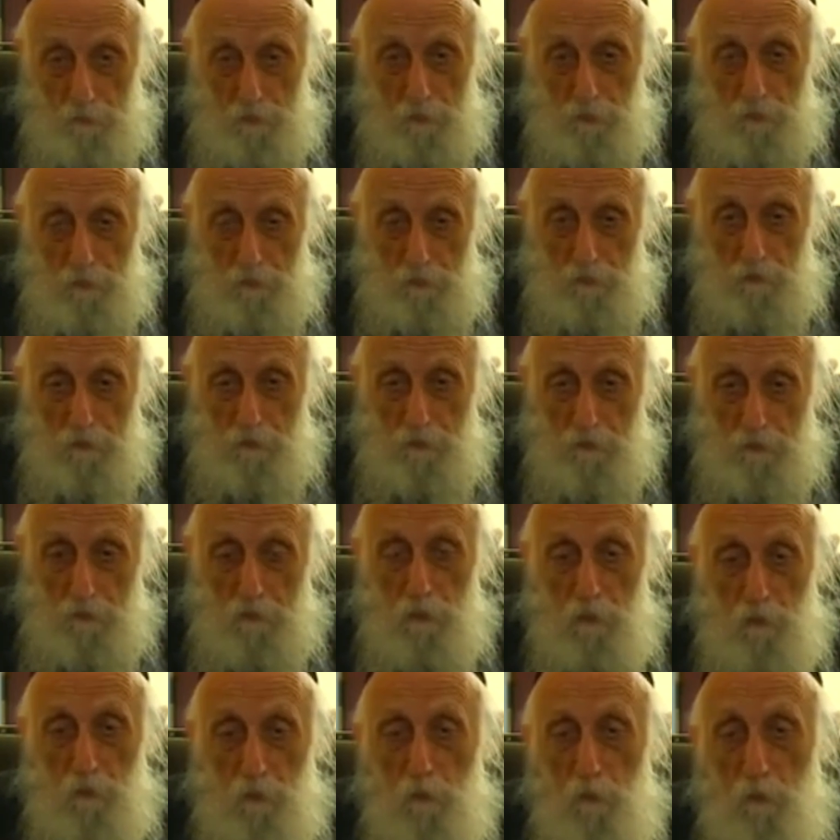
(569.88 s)

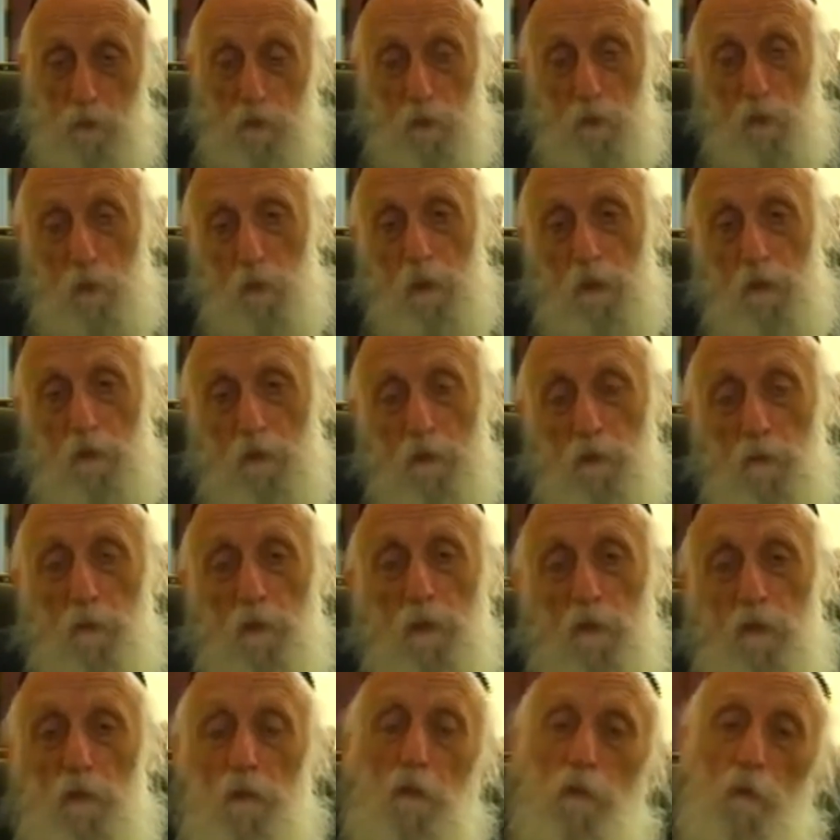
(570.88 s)
the person who I
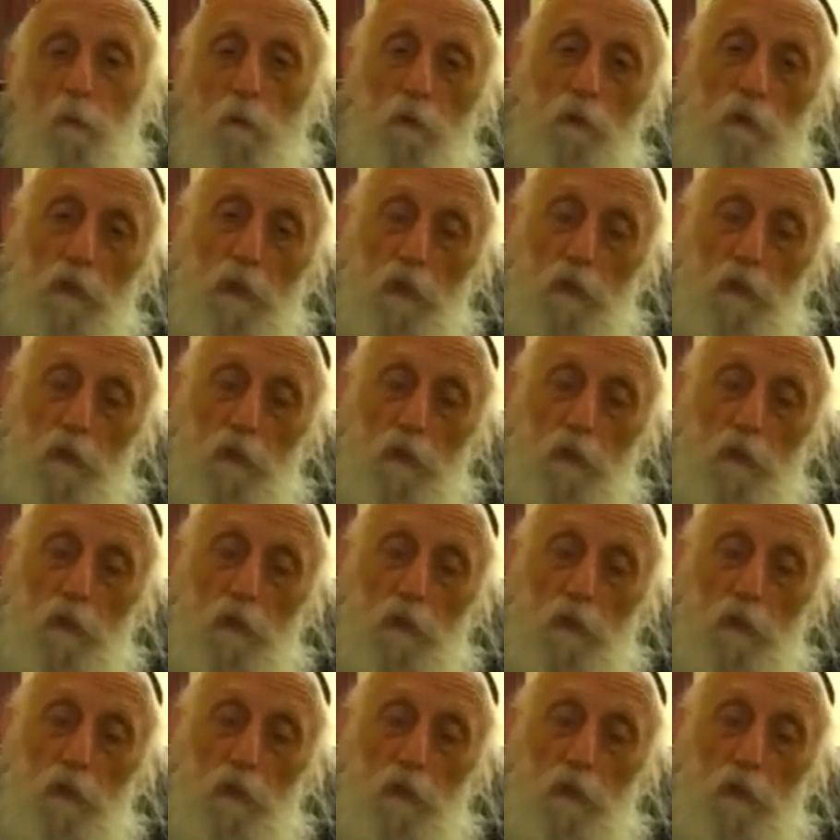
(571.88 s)
submitted to was